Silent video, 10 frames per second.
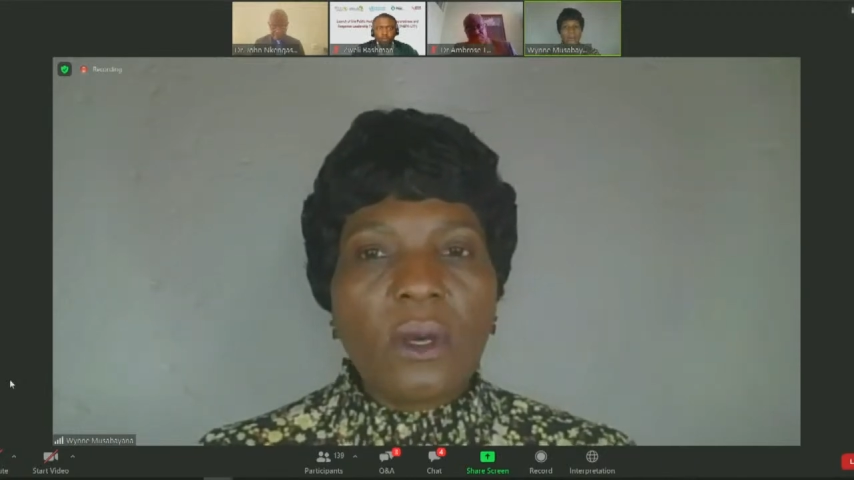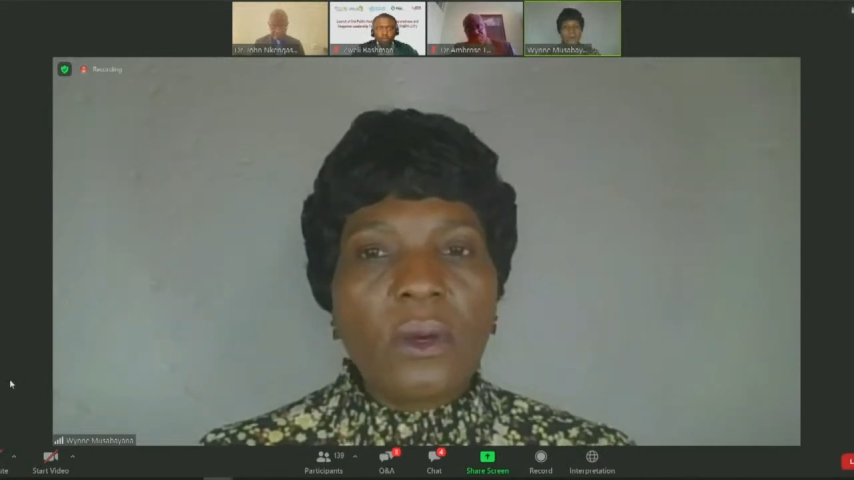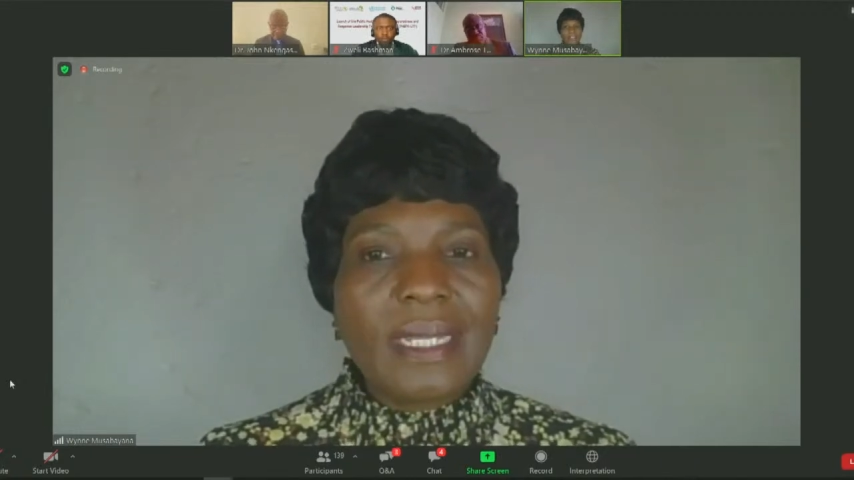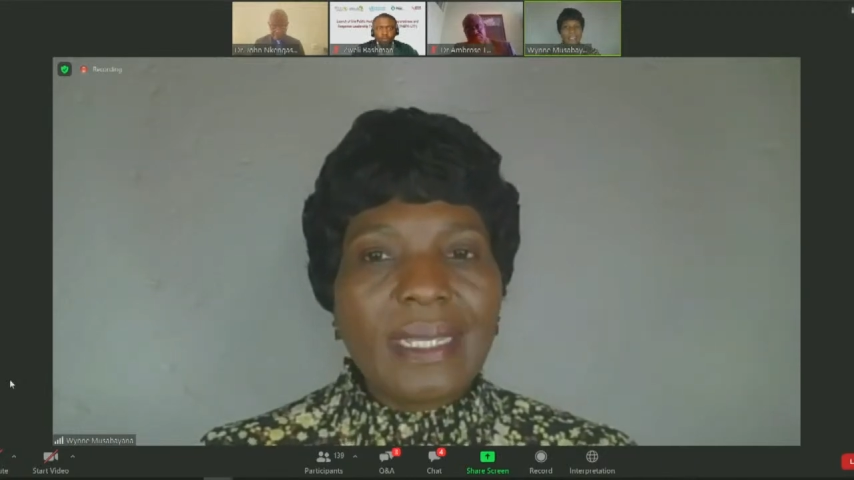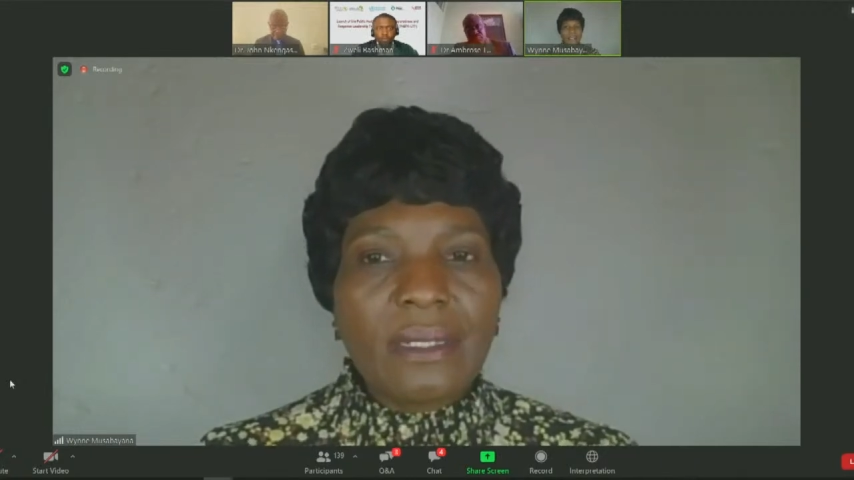
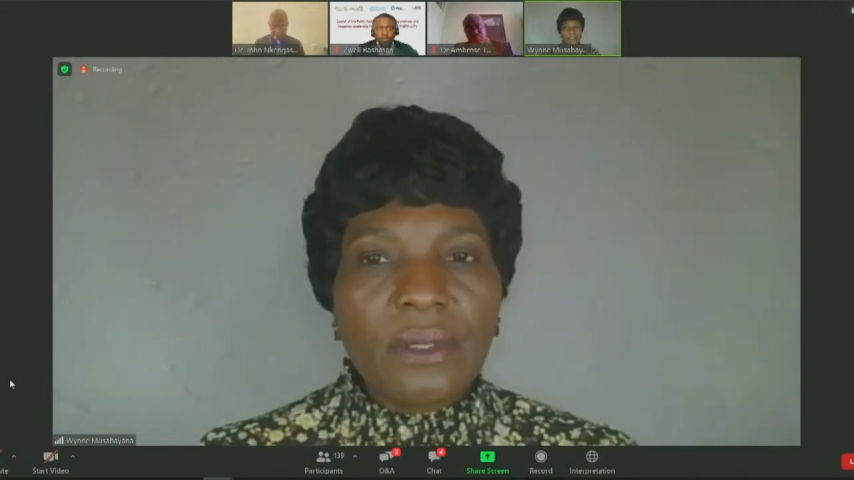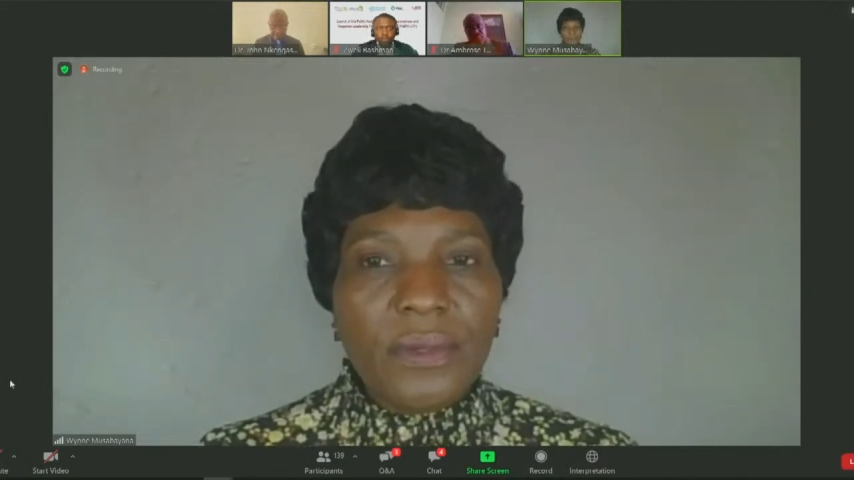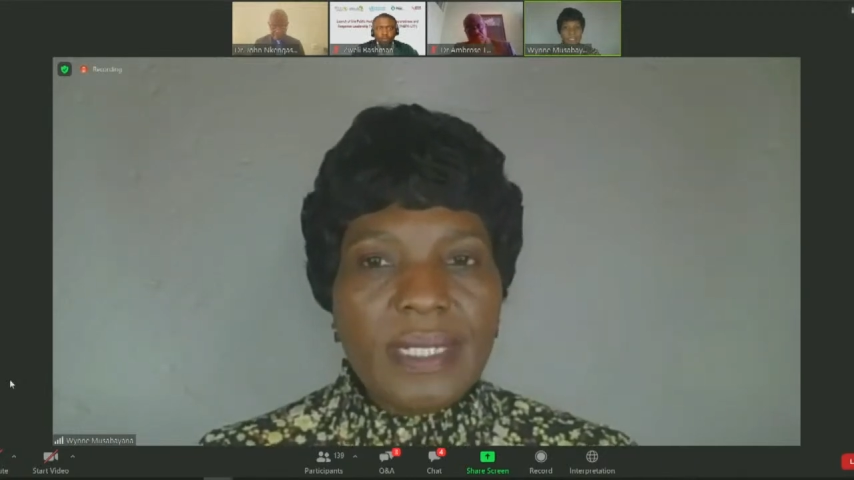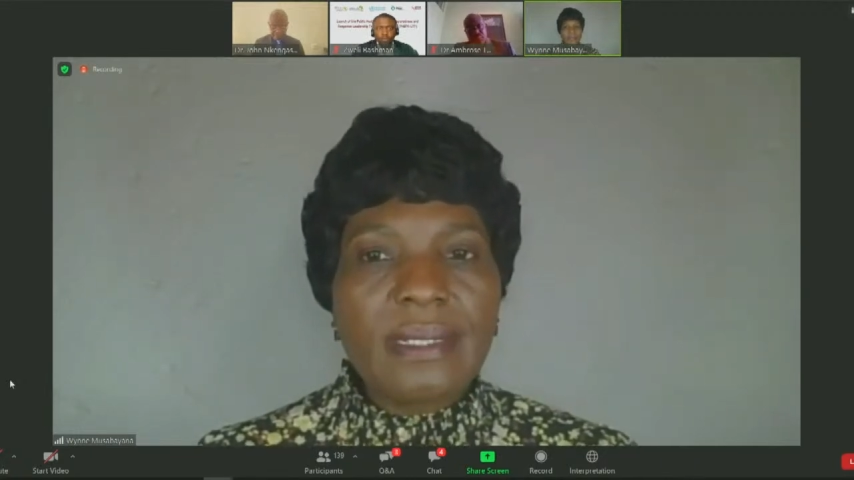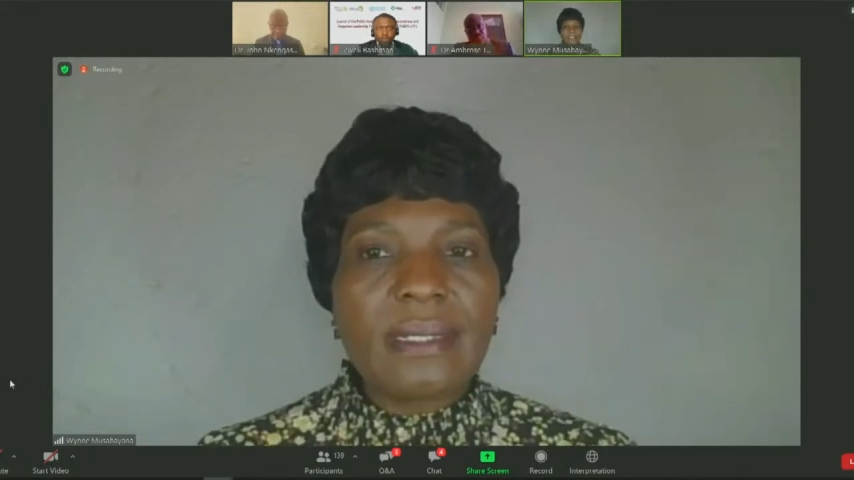on
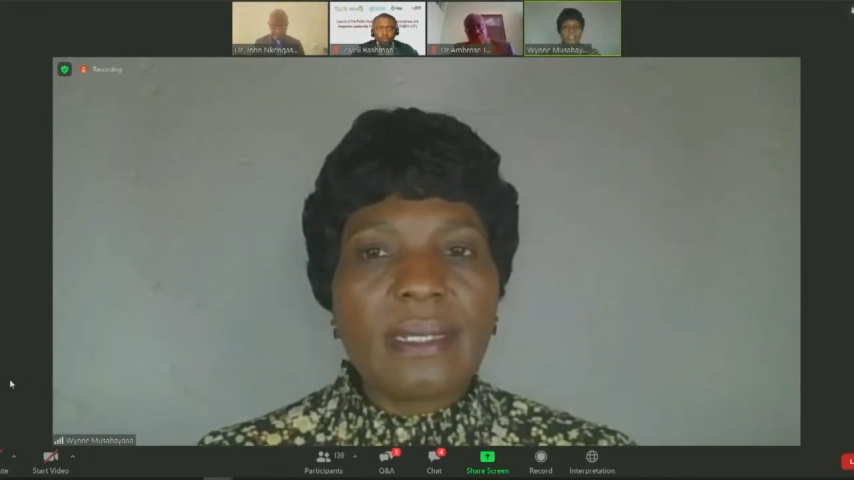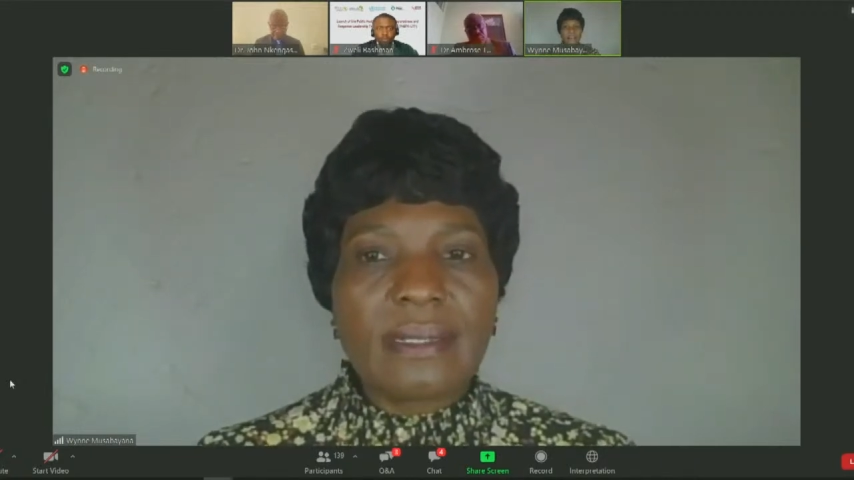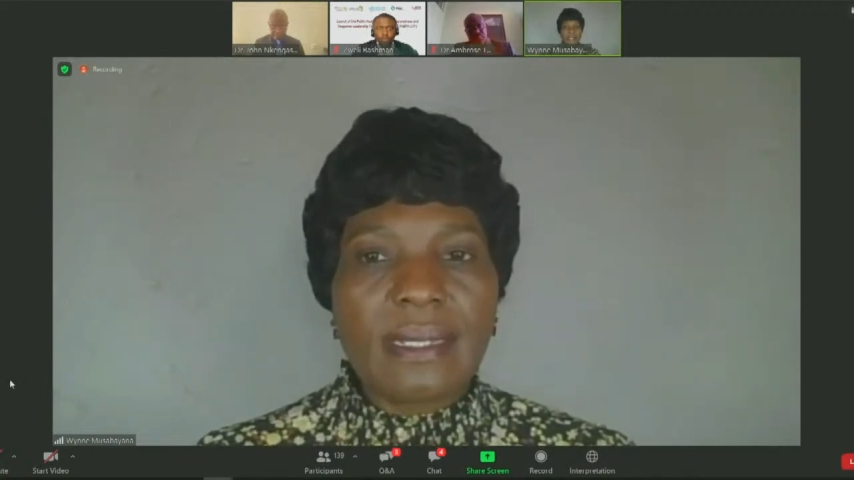increasing